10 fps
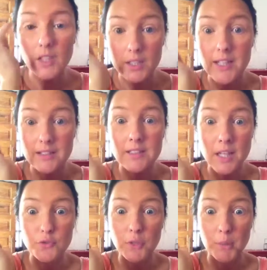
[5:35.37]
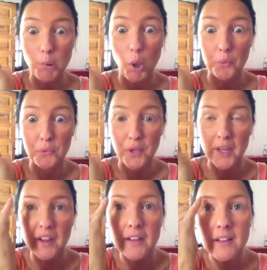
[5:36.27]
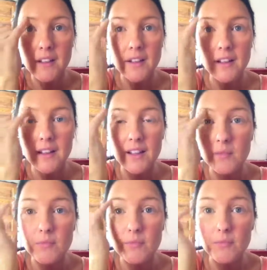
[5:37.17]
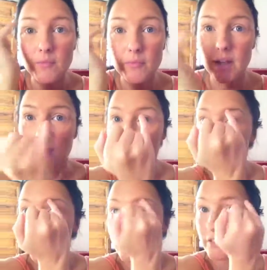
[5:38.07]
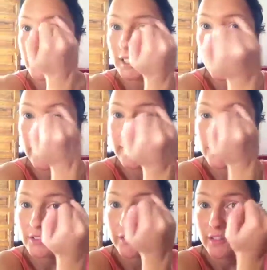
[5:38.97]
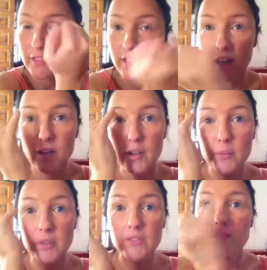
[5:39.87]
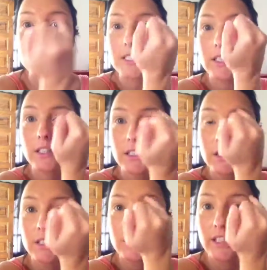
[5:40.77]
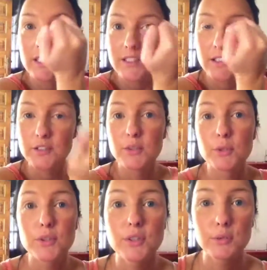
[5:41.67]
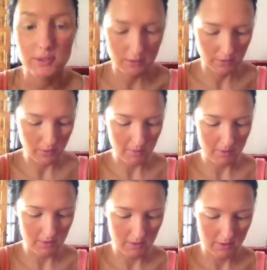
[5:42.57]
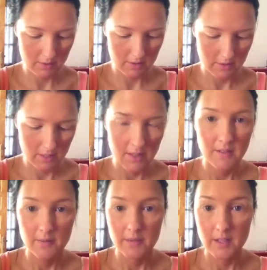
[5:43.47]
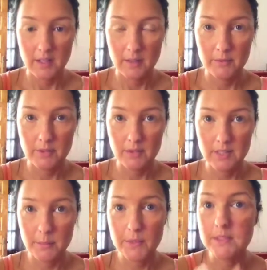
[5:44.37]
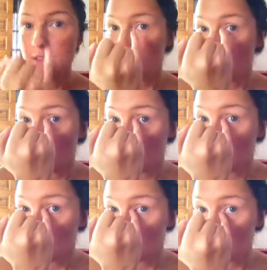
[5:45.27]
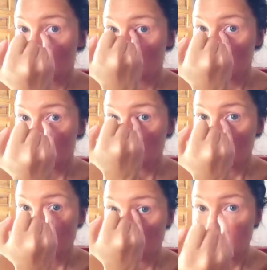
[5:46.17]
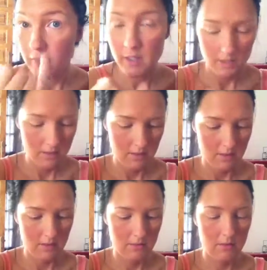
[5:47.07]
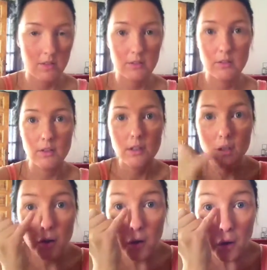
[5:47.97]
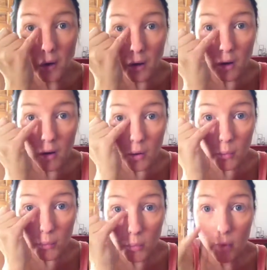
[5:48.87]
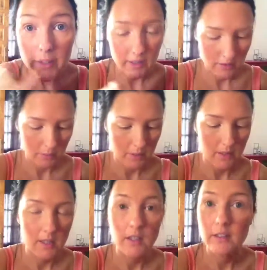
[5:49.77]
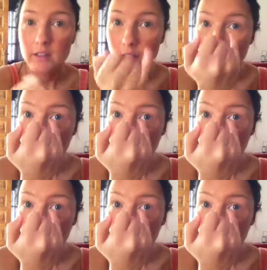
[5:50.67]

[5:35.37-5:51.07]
Yes, naturally blonde hair. My eyebrows are really light, so even if they are in a bit of a state, you can't tell too much, which is always quite beneficial. And then I'm just going to tap this into the corner here as well. This is really just going to brighten up your eyes.